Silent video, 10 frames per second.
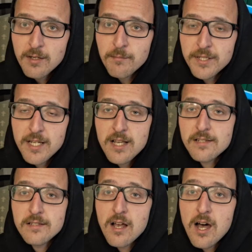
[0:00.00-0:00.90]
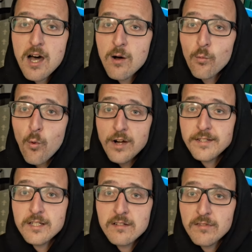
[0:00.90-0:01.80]
But yes, 1
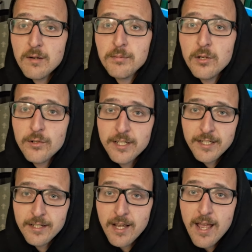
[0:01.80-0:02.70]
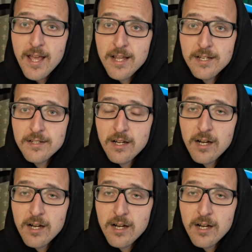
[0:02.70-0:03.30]
year of uploading, and